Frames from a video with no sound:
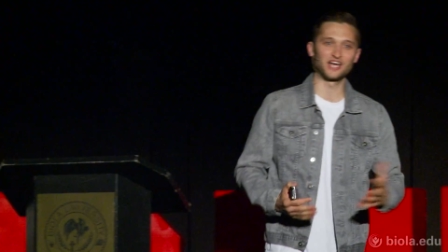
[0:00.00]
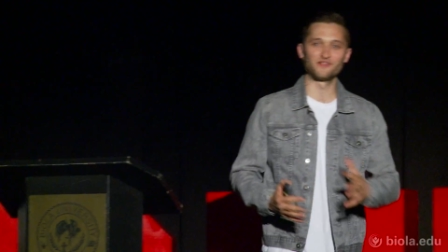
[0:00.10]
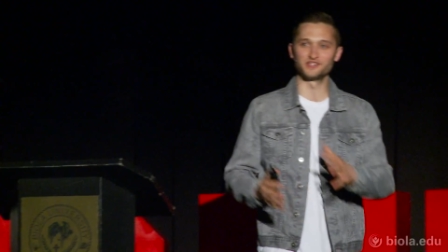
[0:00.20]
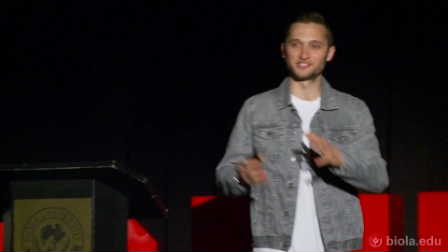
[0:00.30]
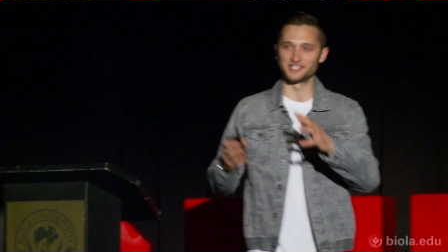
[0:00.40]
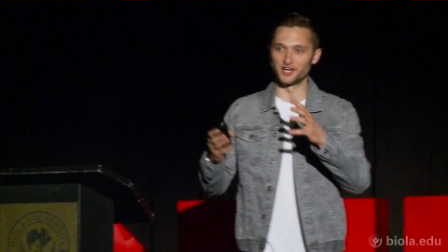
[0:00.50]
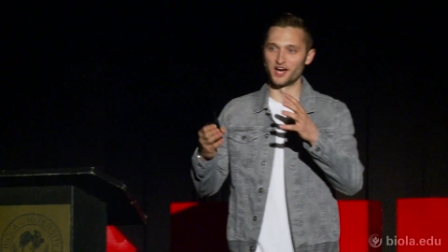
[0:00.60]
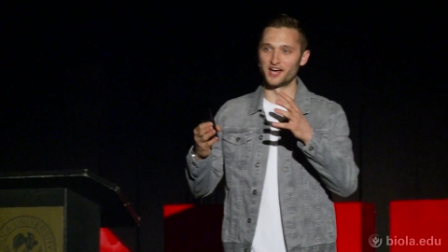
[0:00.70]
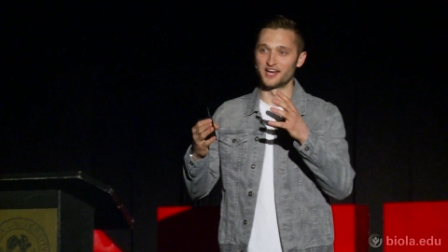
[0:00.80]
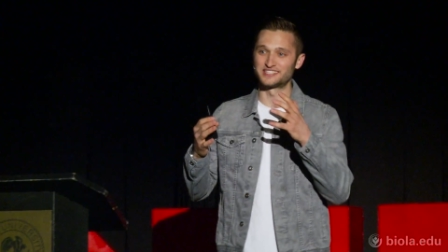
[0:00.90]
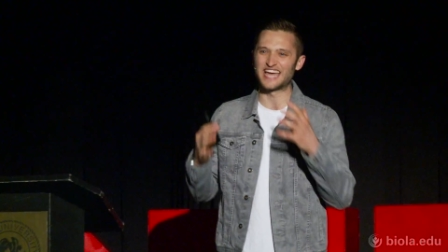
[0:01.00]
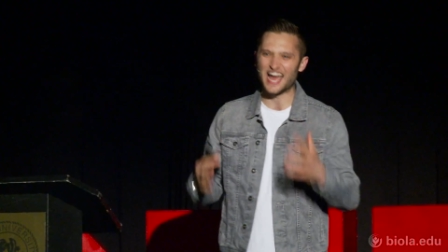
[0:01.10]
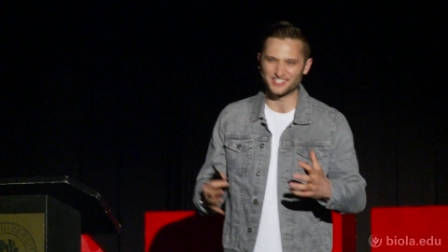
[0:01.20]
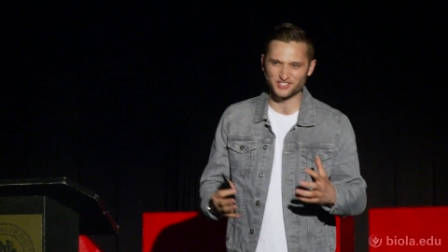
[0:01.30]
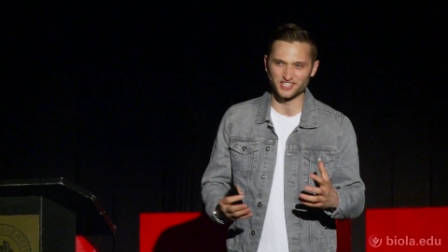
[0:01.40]
obviously a, a
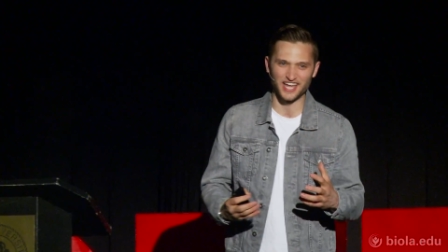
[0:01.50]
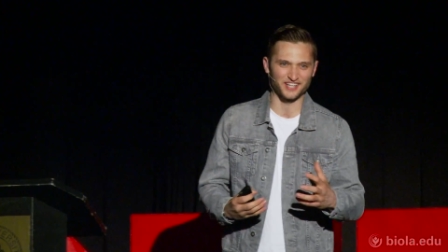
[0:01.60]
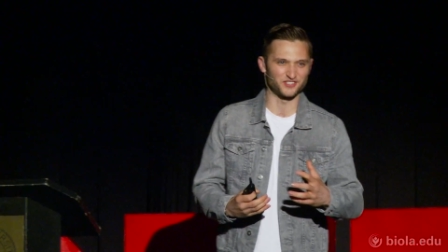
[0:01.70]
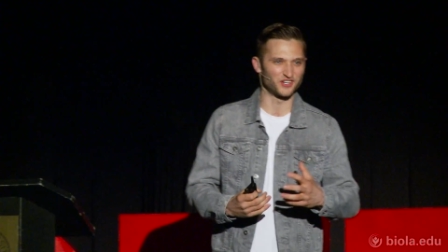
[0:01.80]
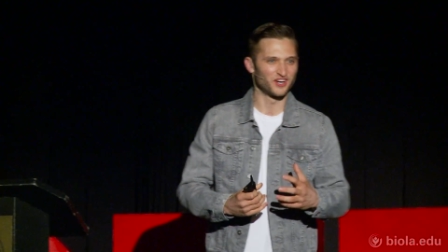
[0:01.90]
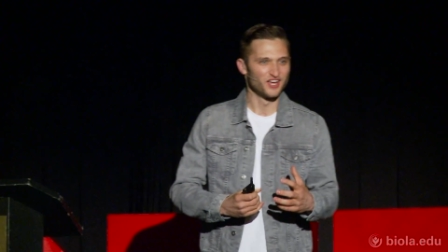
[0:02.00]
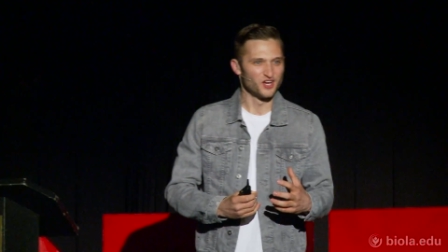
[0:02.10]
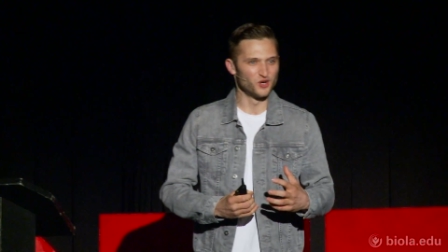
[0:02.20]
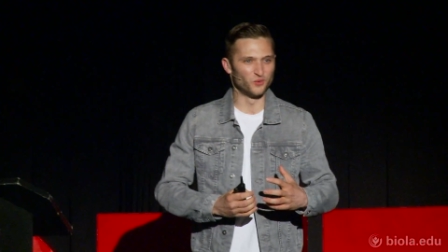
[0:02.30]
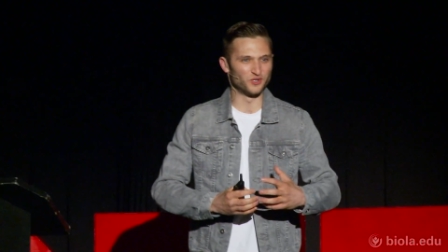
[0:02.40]
tax collector who